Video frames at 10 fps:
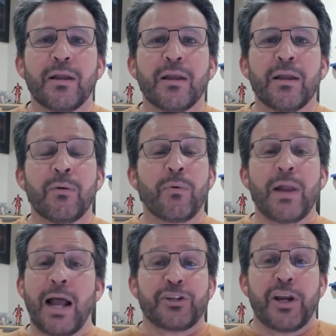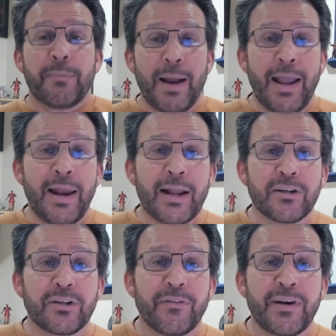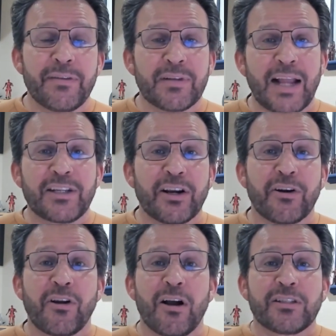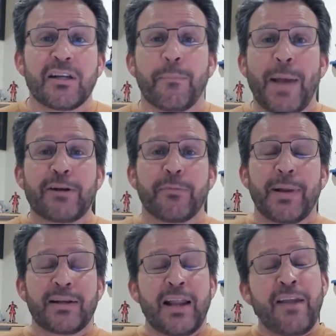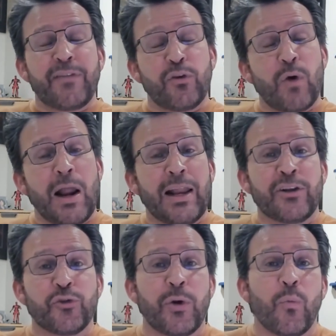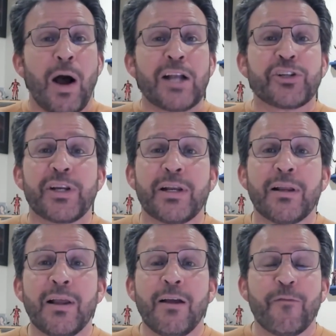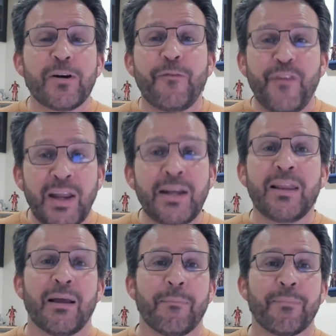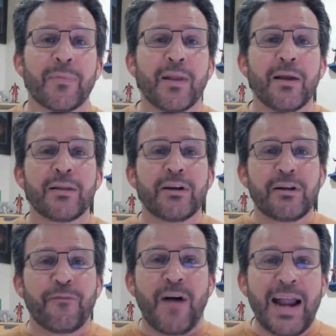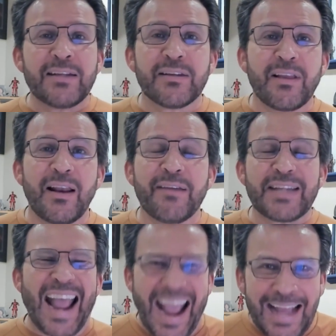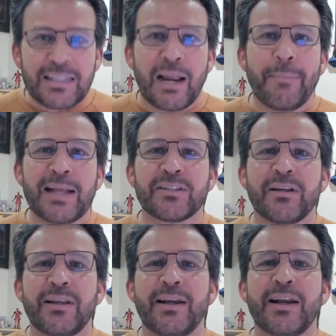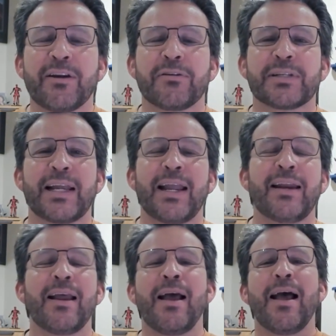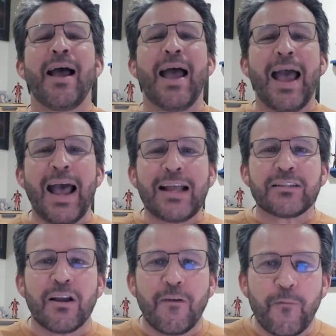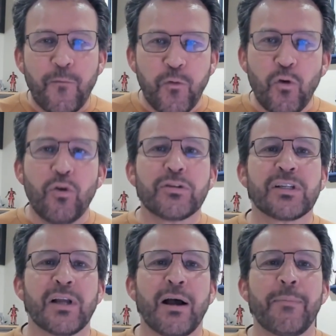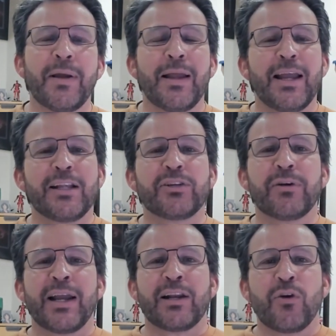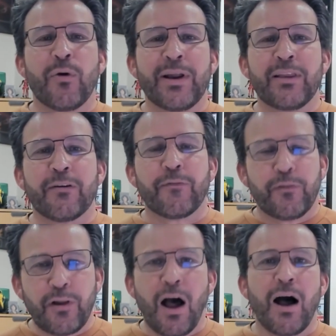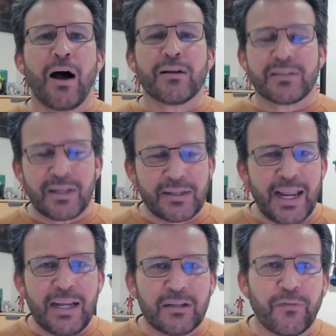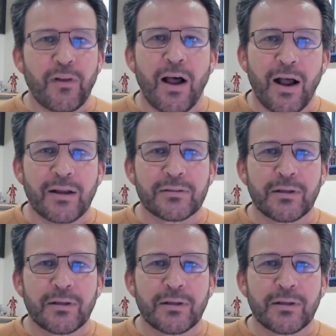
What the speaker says: And when I shake my head at conservatives like Tucker Carlson and Patrick Bet-David, who I enjoy watching, for defending them. Their defiance of the left's anti-masculinity crusade has fooled some into ignoring their flaws, the Tate's flaws.